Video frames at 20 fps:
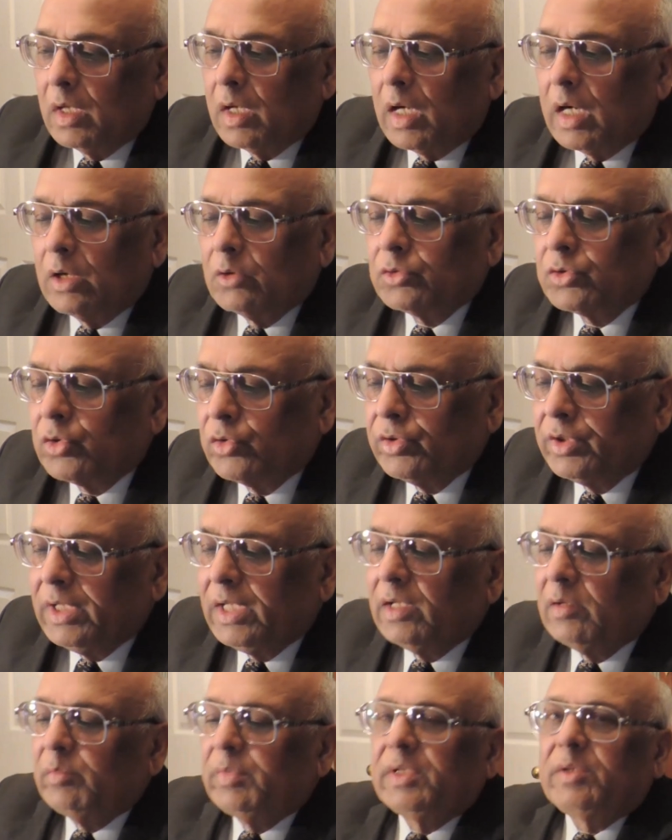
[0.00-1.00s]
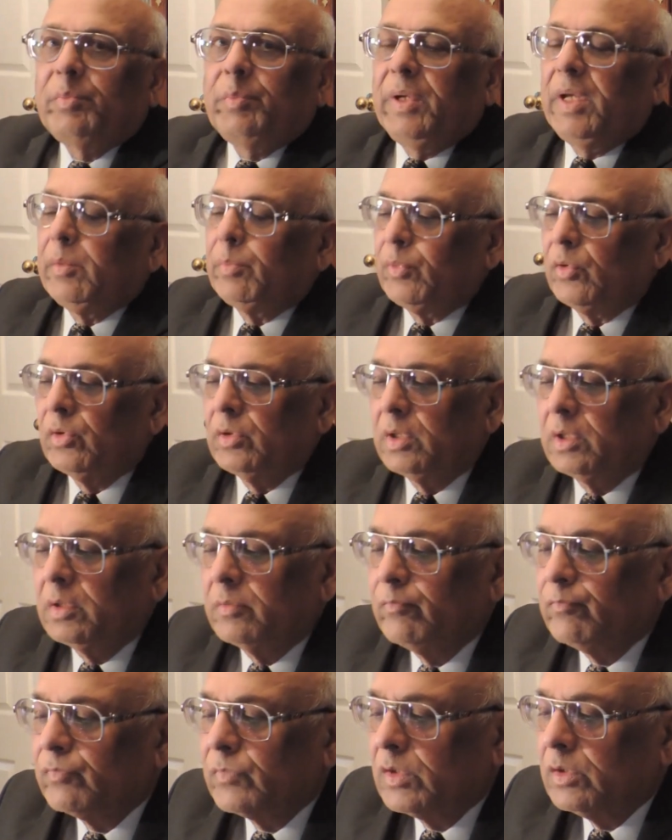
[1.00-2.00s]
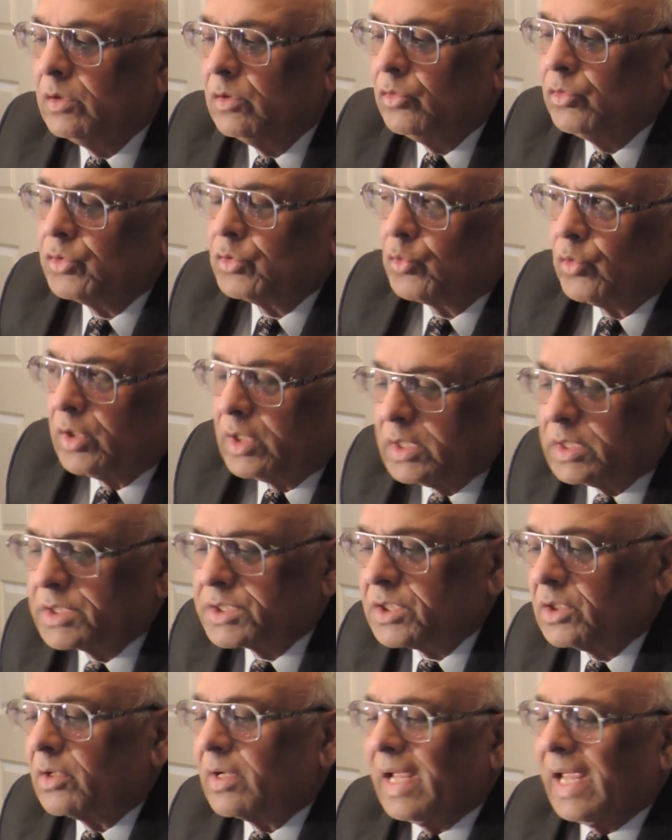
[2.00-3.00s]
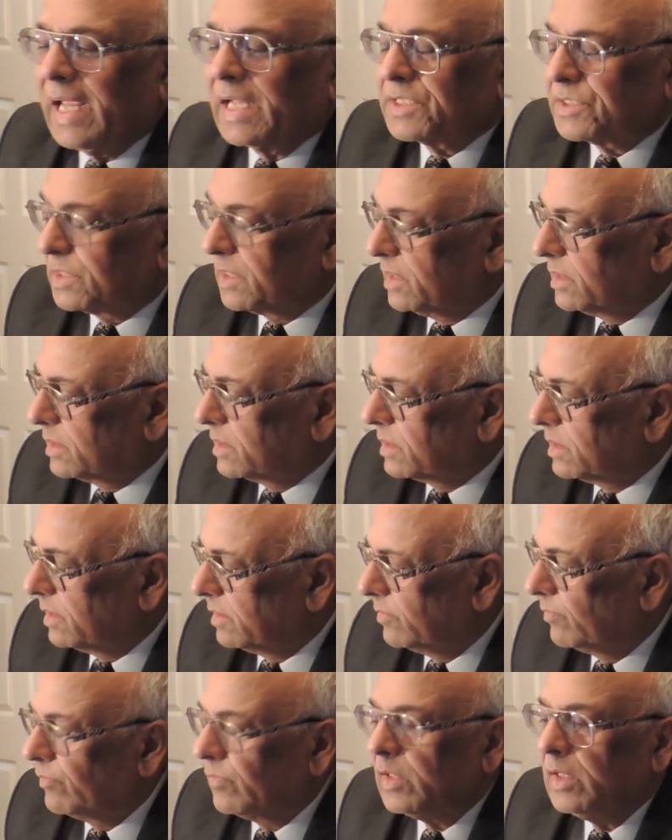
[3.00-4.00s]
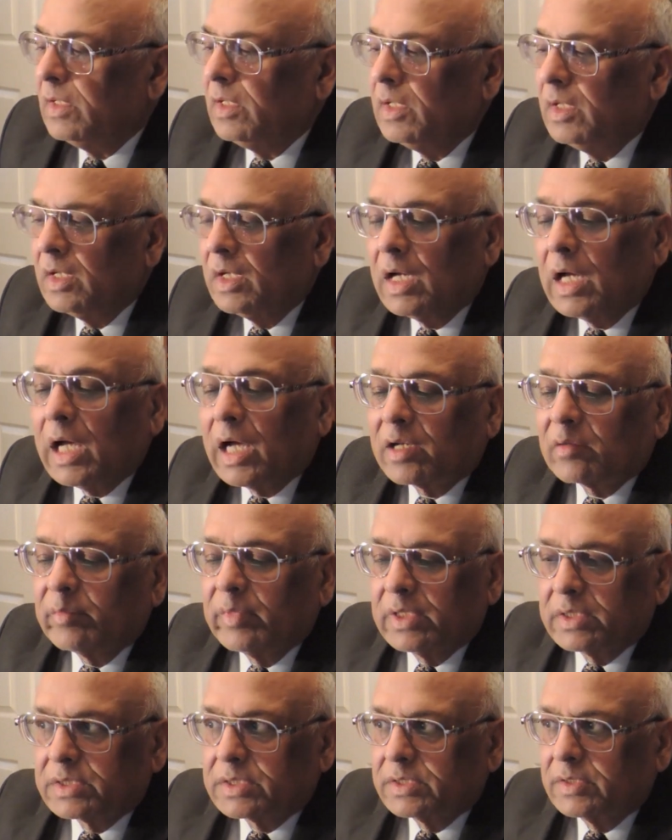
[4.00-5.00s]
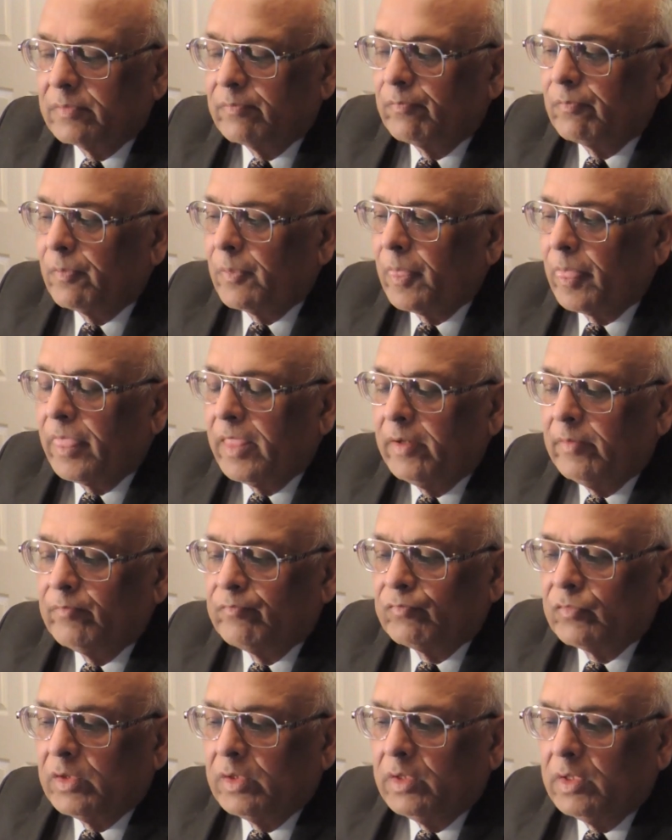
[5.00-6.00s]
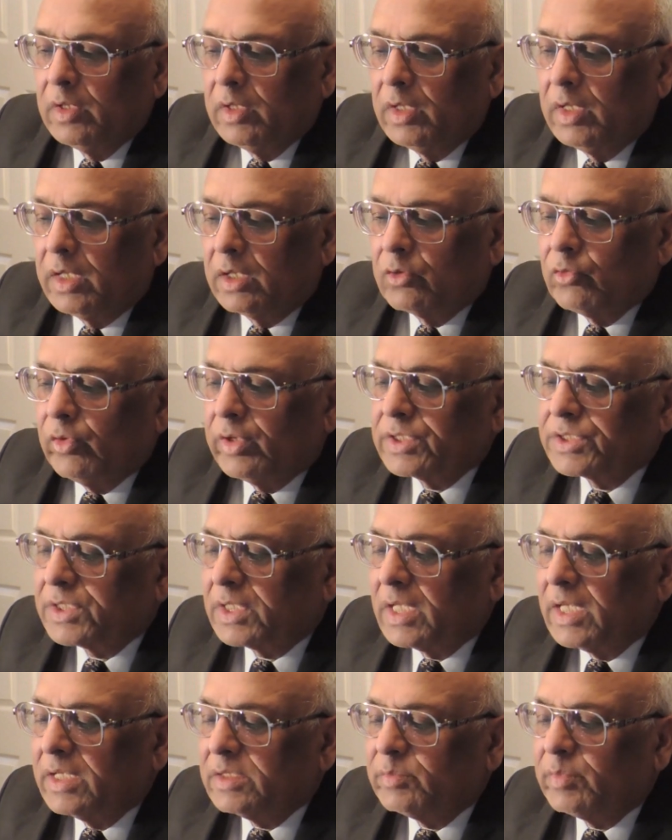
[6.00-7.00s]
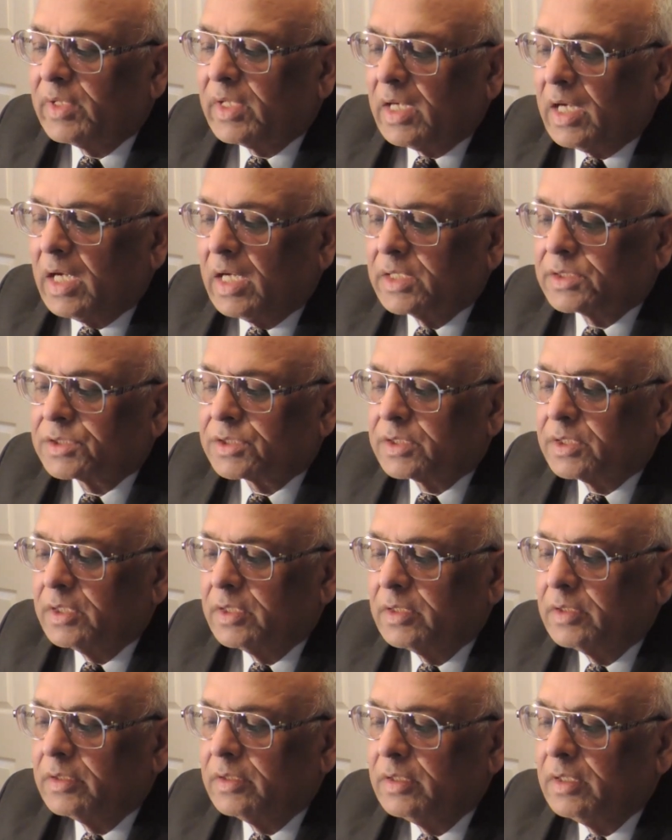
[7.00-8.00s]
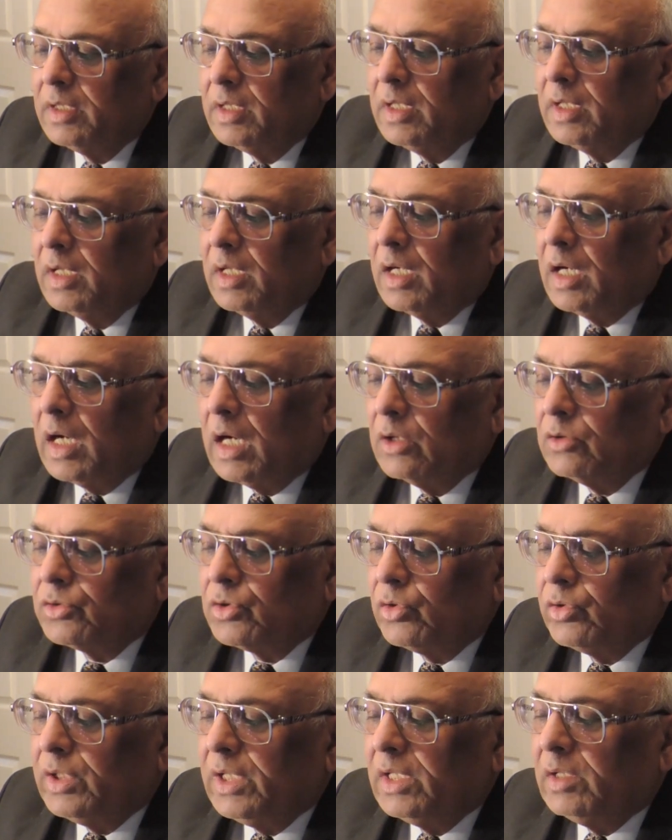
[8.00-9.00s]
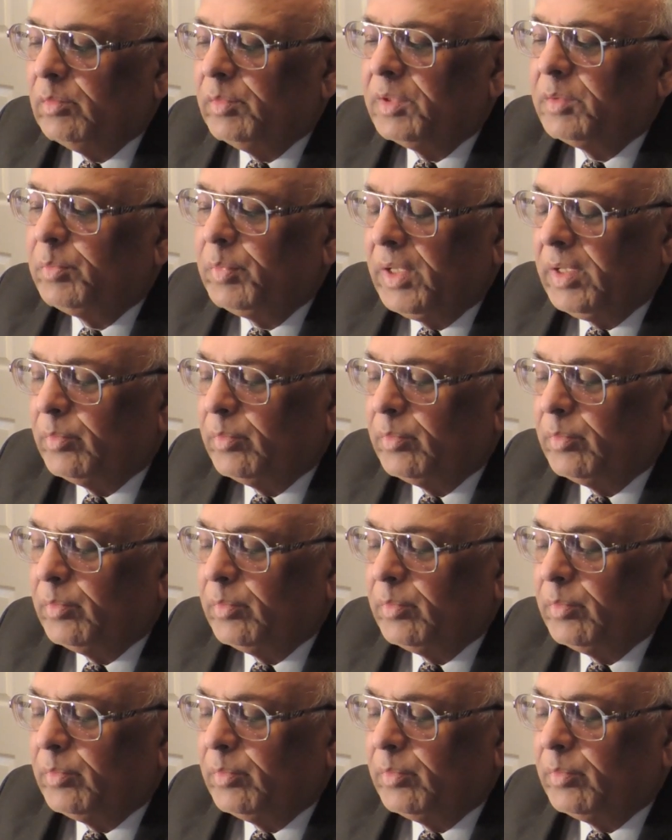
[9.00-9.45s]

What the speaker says: how to deal with people whose words or actions harm us. A question has been asked, how to deal with